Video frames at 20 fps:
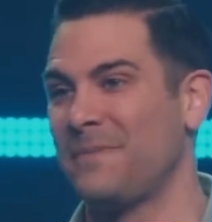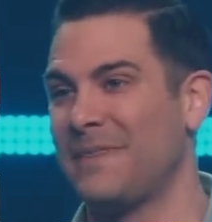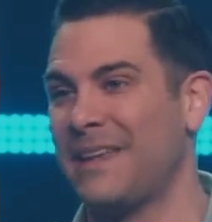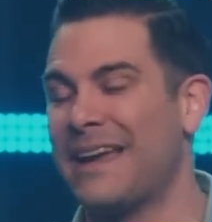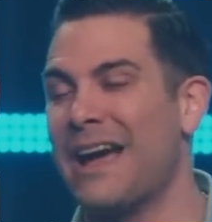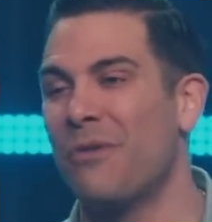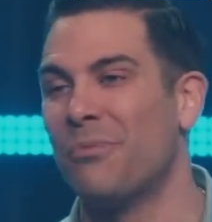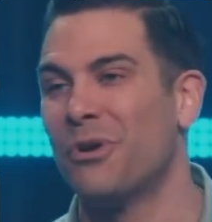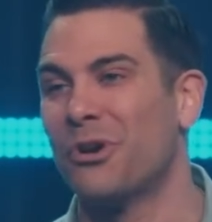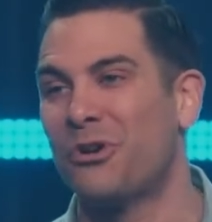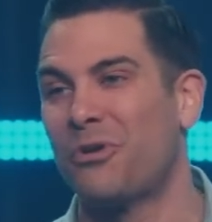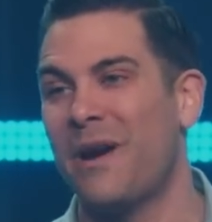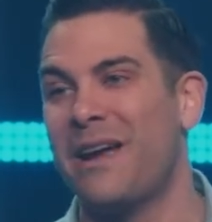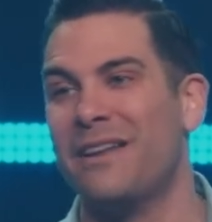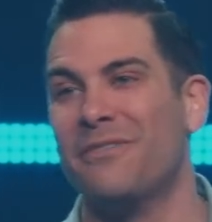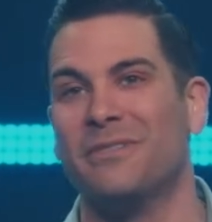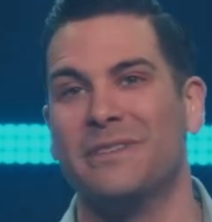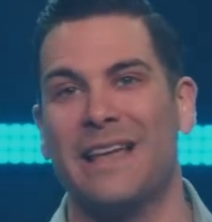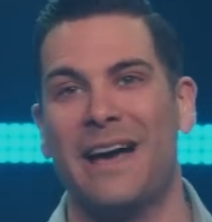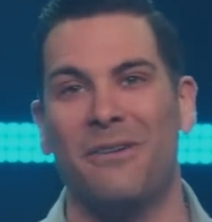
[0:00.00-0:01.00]
They got real
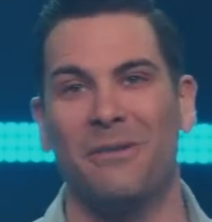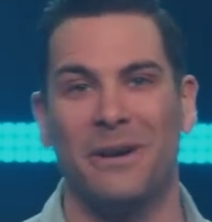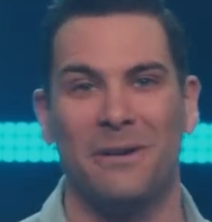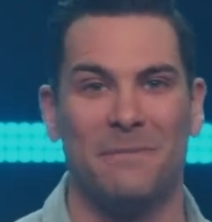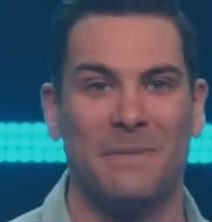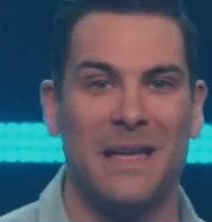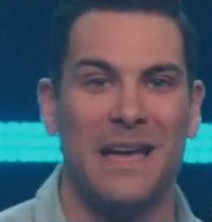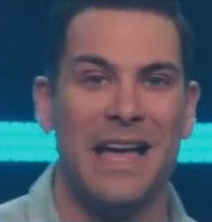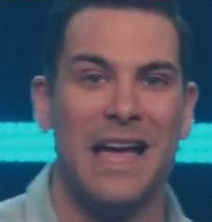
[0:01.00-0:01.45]
creative with that one.